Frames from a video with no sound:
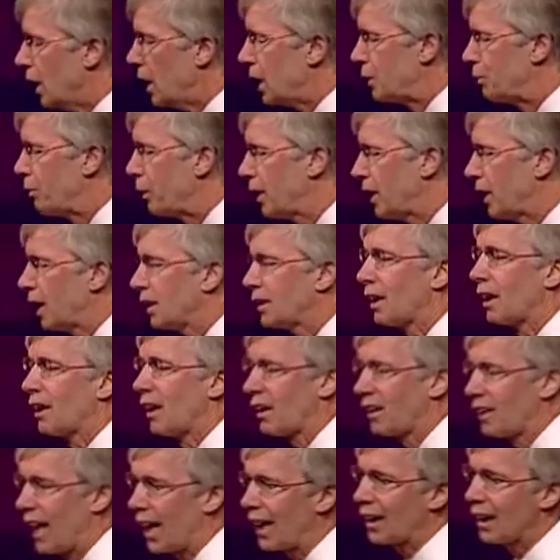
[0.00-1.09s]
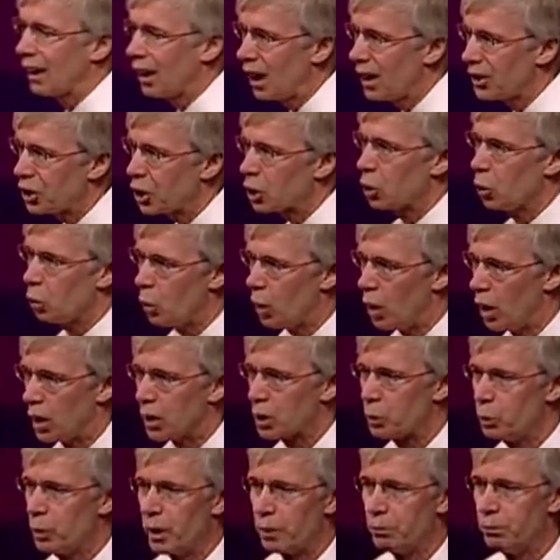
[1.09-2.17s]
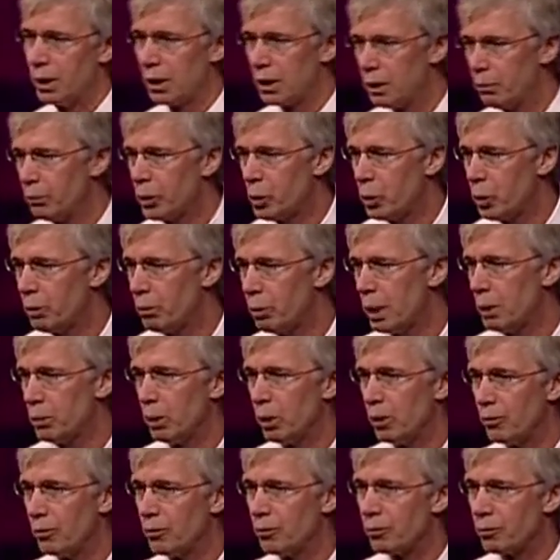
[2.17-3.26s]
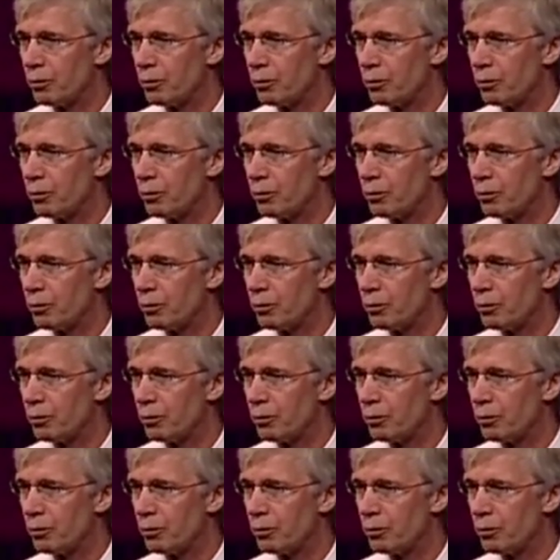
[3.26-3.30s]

is because of the technological walls we are building between people.